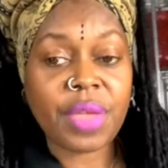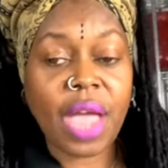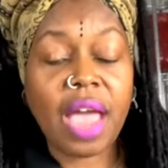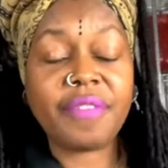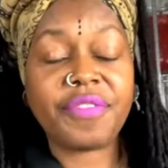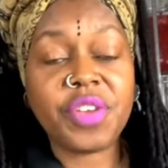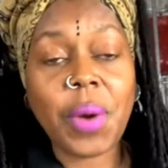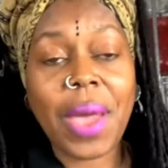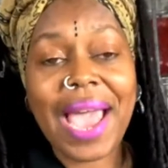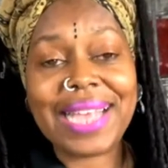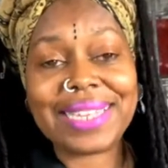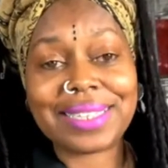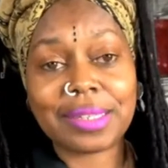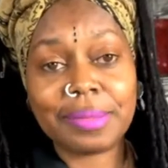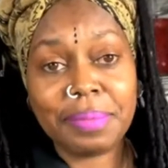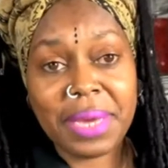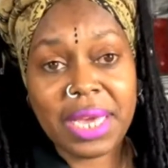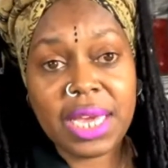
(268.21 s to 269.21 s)
If you ask
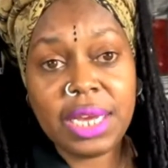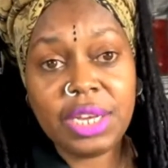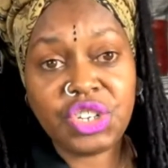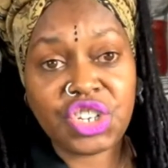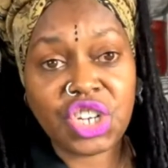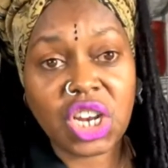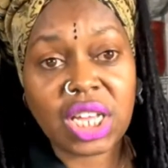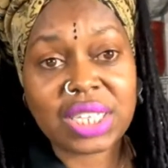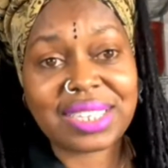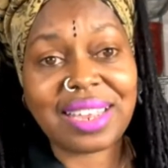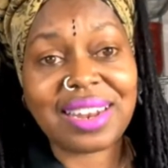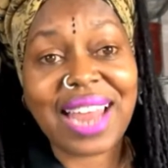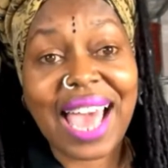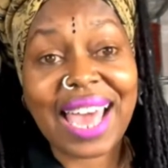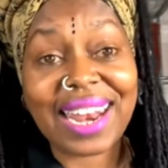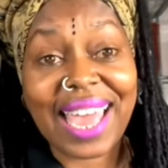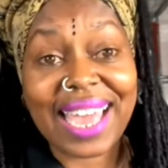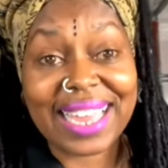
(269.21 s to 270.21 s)
me, she looks a
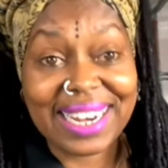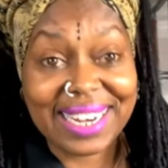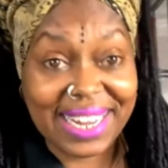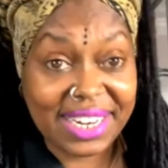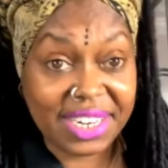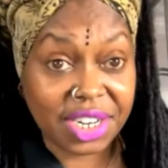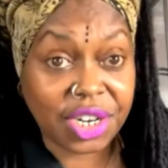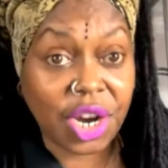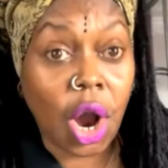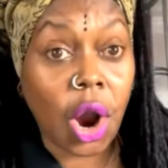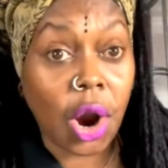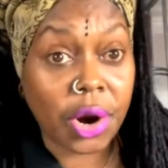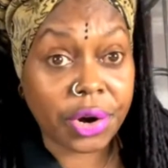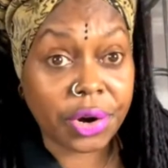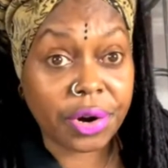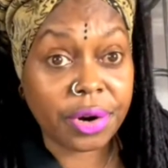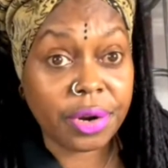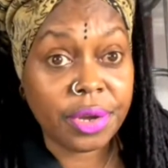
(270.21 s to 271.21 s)
lot like Linda
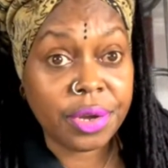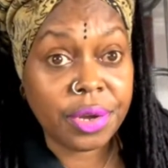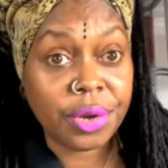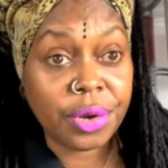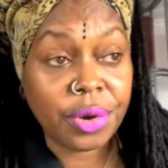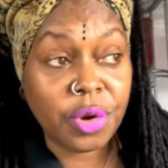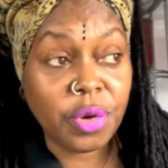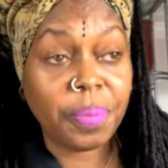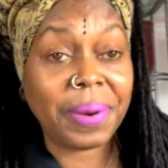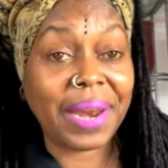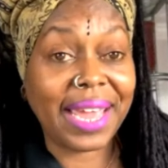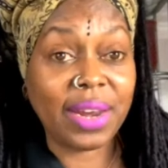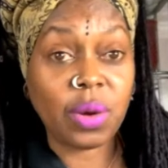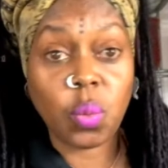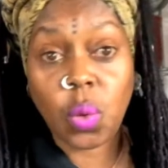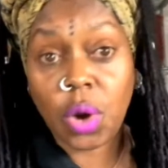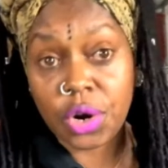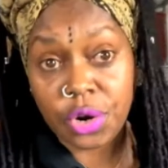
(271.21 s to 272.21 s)
Carter, who played
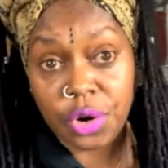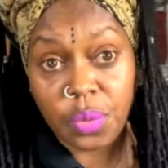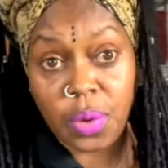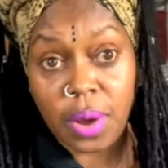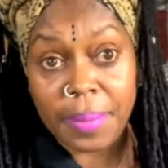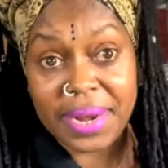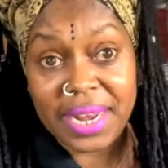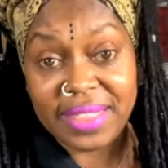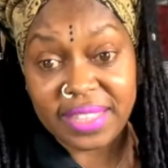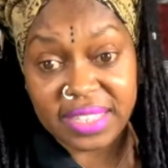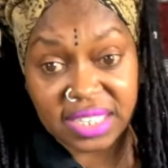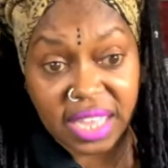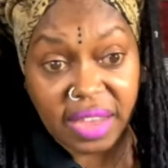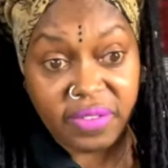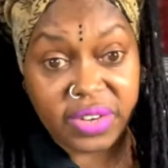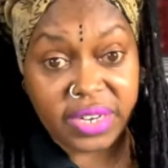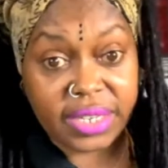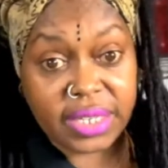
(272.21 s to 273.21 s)
Wonder Woman in the
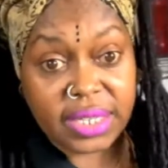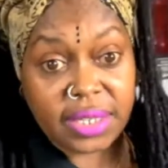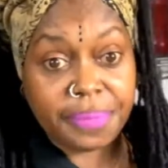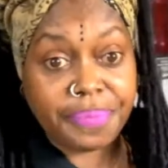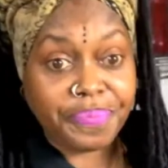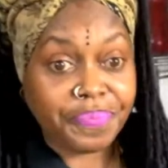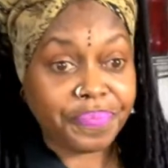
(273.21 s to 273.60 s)
70s.